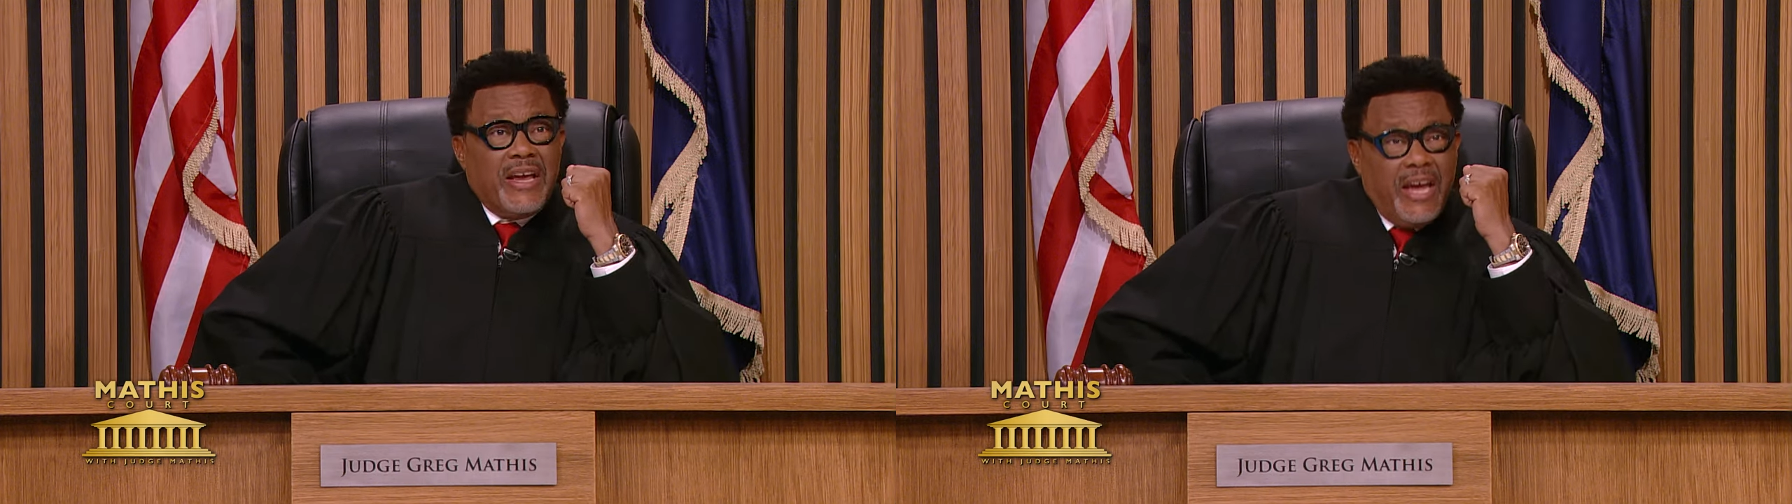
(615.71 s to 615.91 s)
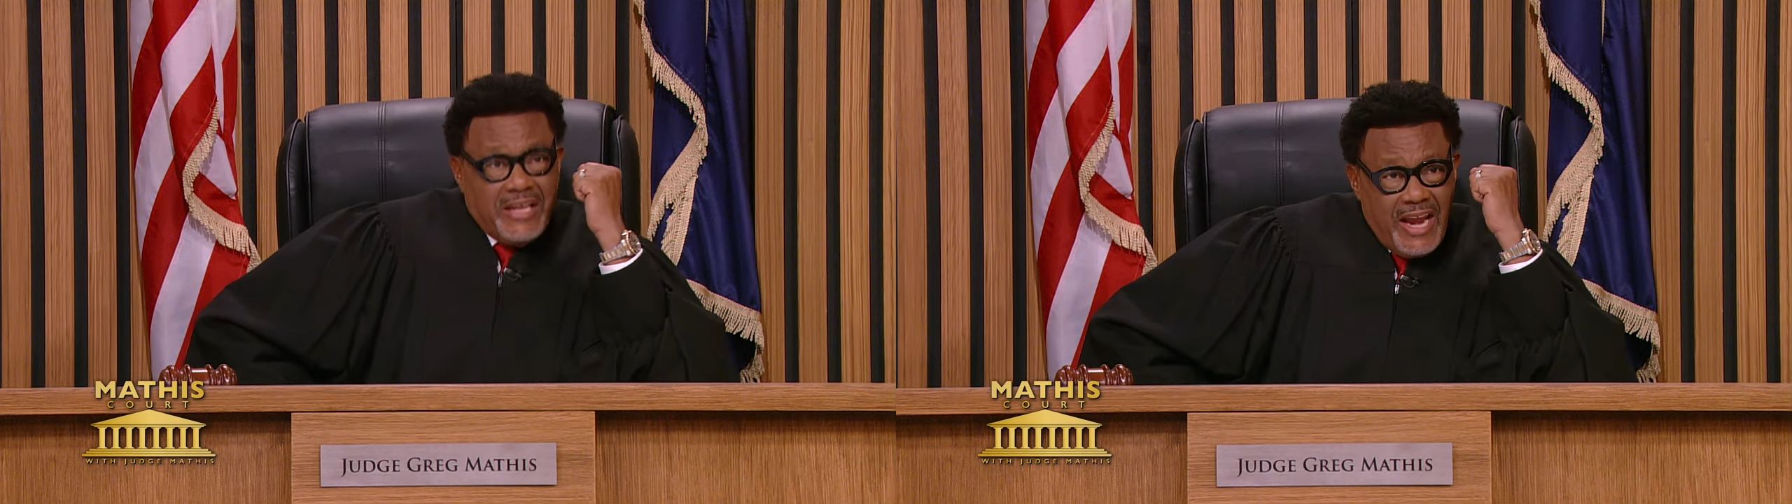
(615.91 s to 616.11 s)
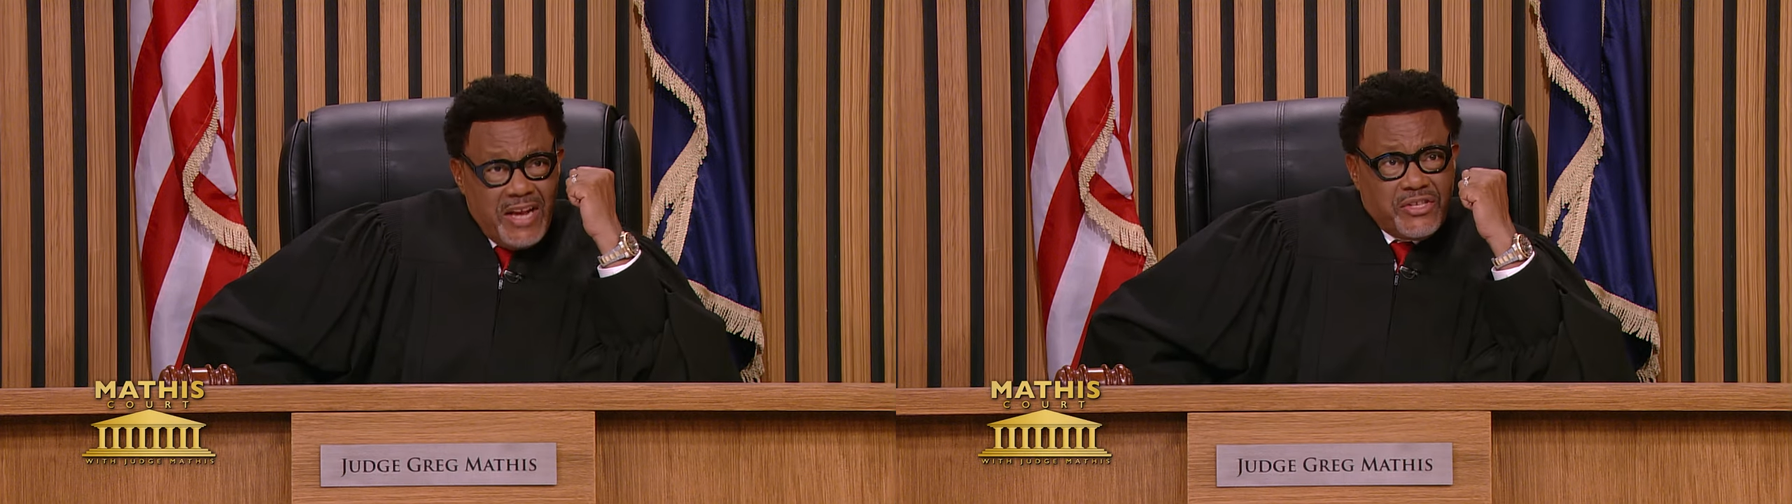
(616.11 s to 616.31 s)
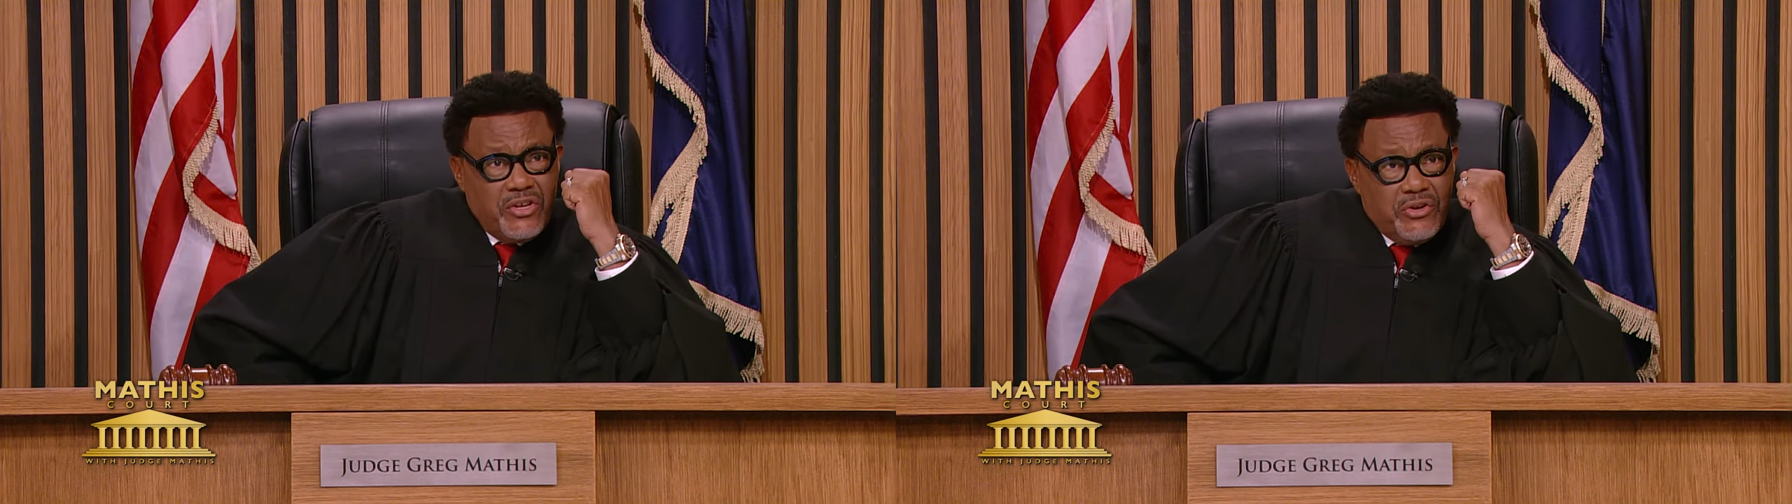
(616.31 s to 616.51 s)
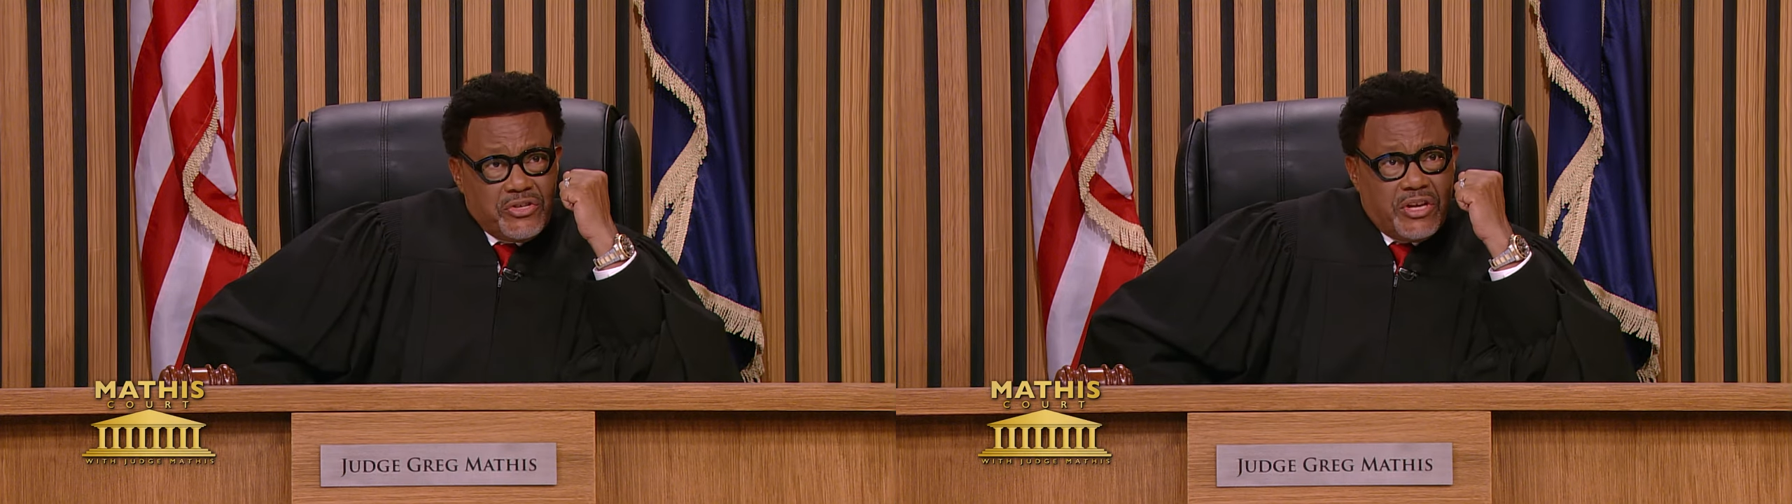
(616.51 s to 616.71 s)
get there as
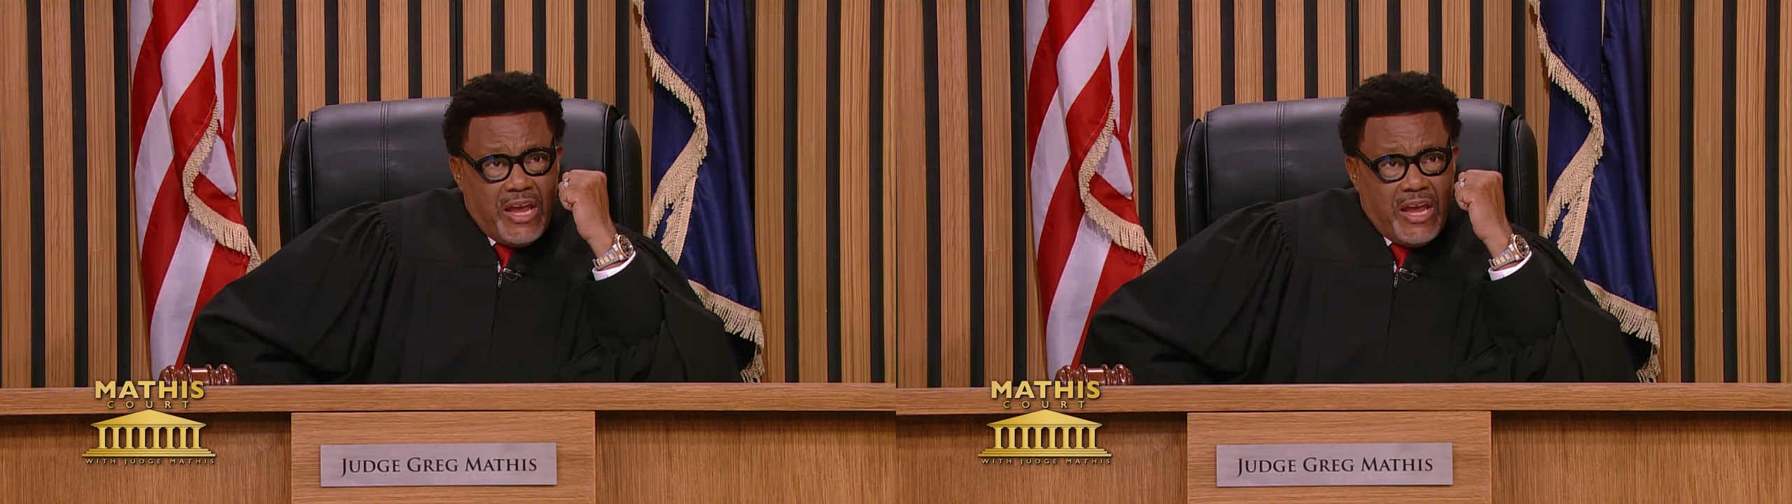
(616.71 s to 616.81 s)
soon as you